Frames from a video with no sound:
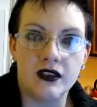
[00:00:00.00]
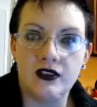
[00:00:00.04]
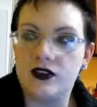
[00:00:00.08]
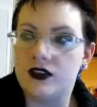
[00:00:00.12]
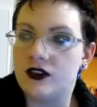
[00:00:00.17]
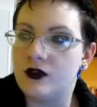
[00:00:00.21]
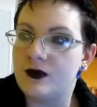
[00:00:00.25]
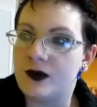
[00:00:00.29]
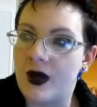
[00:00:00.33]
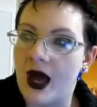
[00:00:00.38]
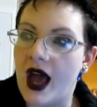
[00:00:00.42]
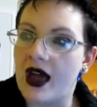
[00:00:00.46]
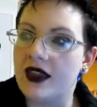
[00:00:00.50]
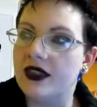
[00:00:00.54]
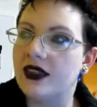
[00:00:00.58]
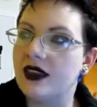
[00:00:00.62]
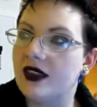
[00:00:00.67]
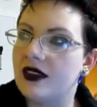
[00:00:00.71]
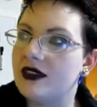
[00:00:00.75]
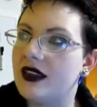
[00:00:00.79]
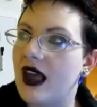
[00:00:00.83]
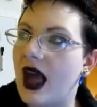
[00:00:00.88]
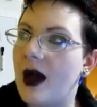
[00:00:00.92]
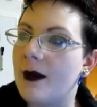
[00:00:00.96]
Just bad
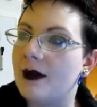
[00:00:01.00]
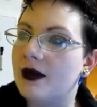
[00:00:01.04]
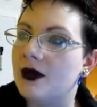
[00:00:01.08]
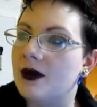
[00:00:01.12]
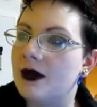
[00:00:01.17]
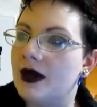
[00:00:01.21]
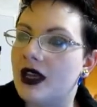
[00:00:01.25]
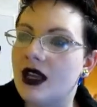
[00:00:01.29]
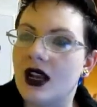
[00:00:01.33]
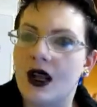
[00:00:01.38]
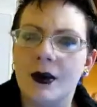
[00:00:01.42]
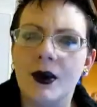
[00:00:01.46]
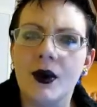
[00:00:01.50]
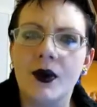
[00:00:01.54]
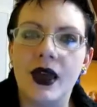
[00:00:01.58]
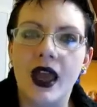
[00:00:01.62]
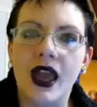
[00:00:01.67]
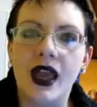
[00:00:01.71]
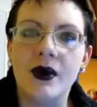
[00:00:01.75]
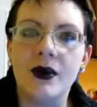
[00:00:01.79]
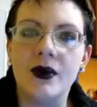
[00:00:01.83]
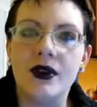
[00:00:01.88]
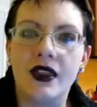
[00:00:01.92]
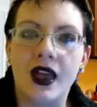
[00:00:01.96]
things happen to me, and I'm
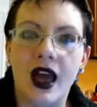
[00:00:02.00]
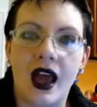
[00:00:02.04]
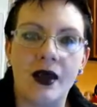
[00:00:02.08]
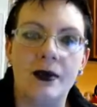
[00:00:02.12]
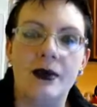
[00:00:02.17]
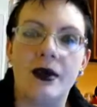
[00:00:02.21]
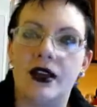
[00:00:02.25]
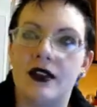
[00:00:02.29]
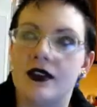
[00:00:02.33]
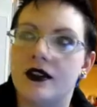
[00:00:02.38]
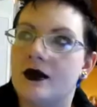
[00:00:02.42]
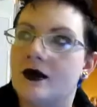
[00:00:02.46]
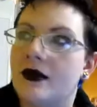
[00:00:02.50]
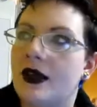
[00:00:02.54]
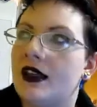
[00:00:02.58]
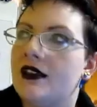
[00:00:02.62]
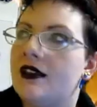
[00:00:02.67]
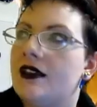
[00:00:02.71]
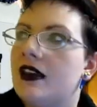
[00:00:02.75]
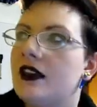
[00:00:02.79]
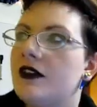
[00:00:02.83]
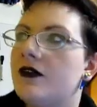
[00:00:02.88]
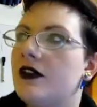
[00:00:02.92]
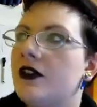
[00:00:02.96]
okay with that because it
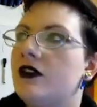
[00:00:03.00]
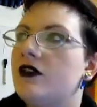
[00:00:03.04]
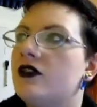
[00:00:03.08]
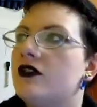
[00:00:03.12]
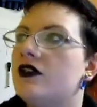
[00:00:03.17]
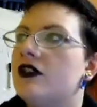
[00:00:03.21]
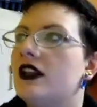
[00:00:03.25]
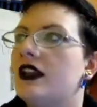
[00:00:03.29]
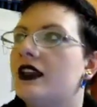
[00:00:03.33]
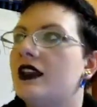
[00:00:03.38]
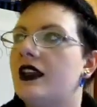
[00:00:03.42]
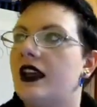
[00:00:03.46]
makes life interesting.